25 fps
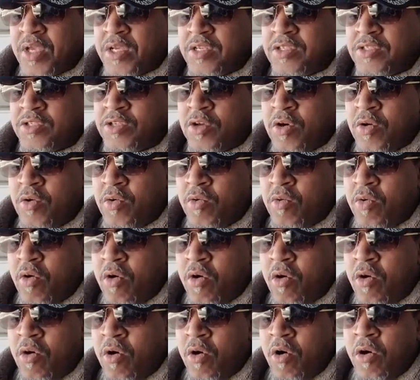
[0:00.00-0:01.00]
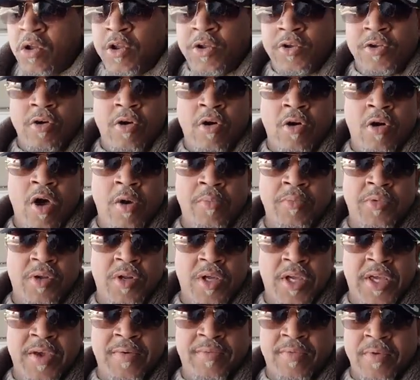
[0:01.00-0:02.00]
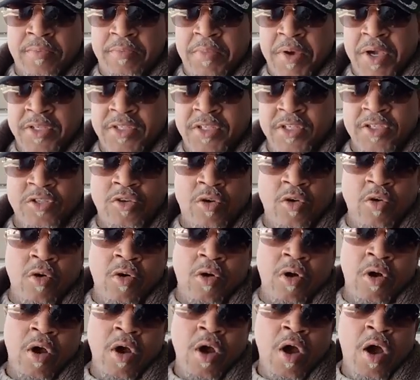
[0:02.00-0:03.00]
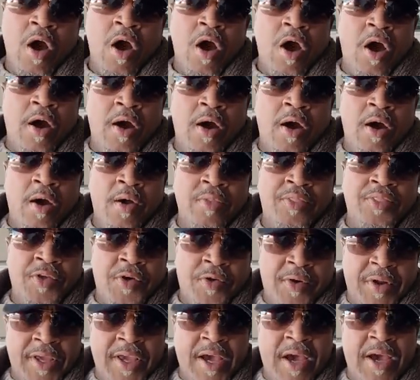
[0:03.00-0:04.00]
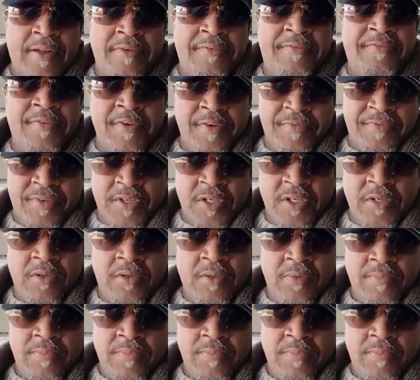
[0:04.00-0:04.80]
So all in all, I'm gonna give the basic score 30 out of 50.